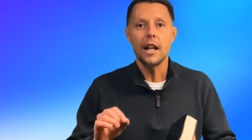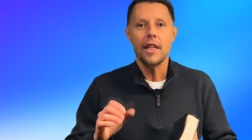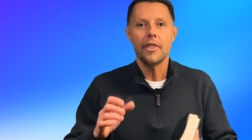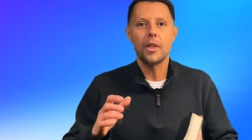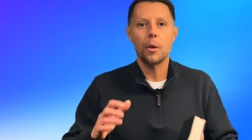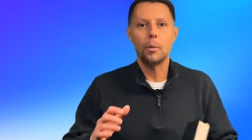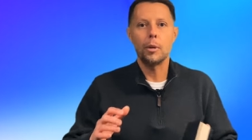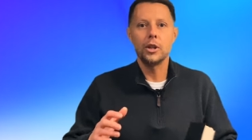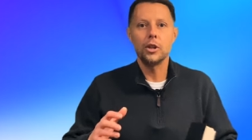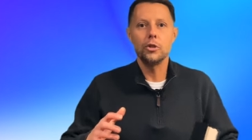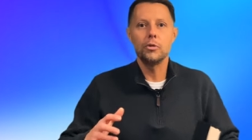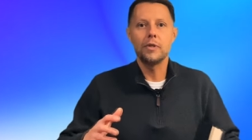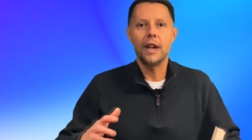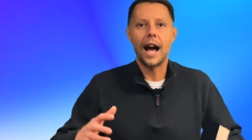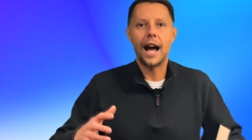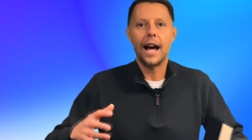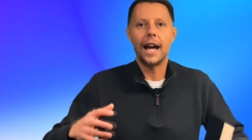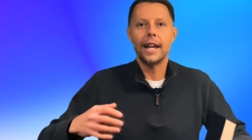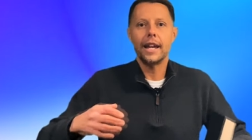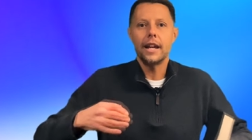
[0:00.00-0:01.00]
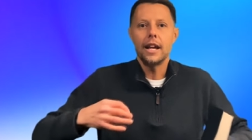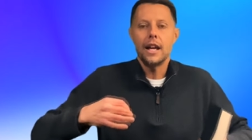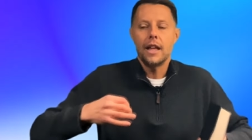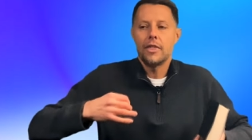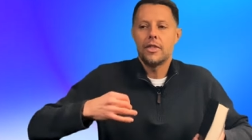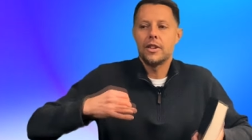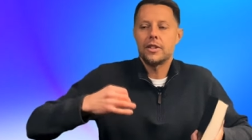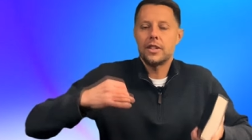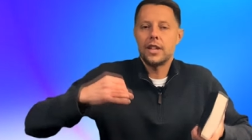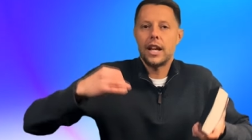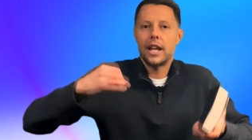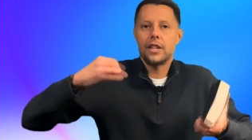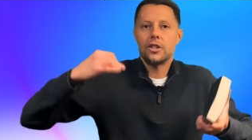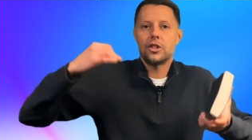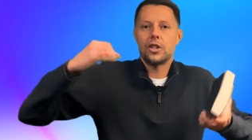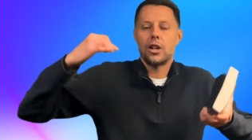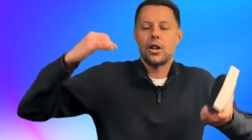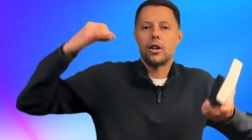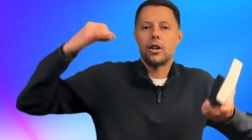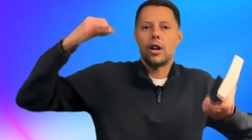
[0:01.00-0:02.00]
That when you die, the
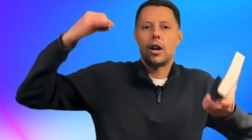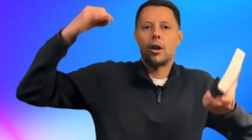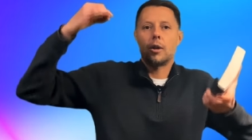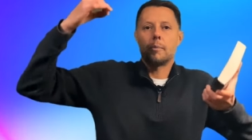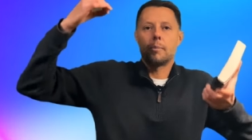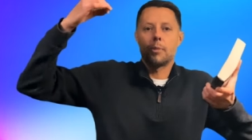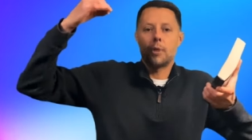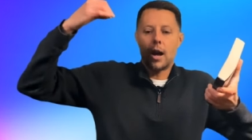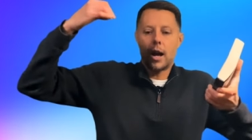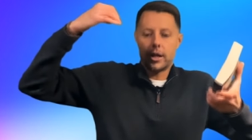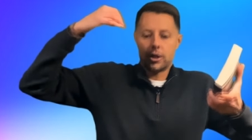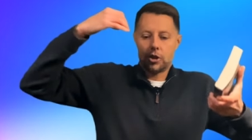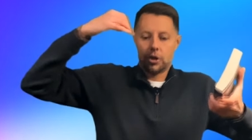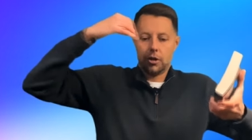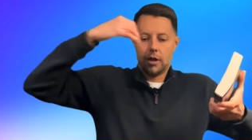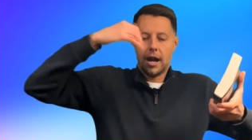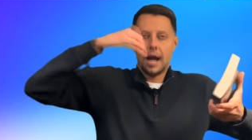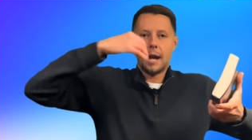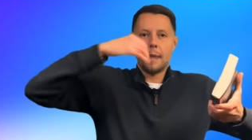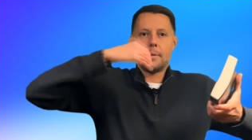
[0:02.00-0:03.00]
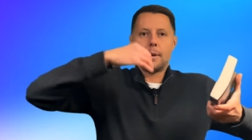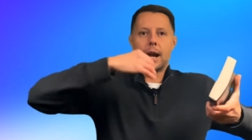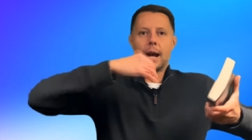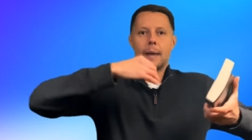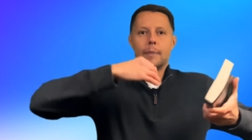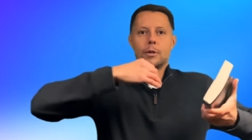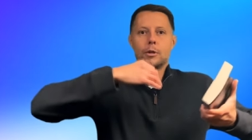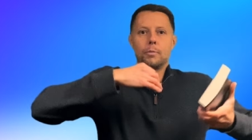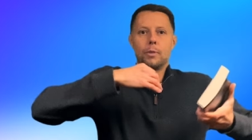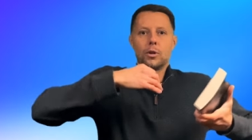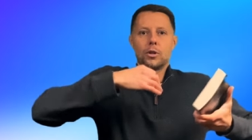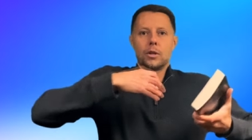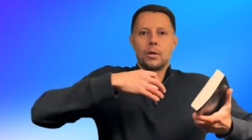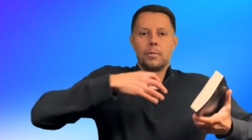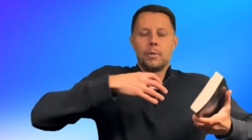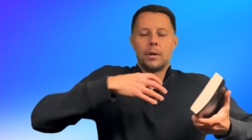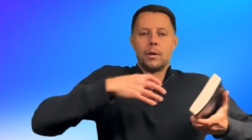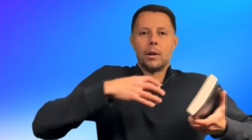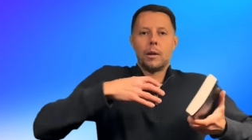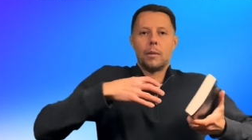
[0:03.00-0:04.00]
saints are, are brought to Abraham's bosom and,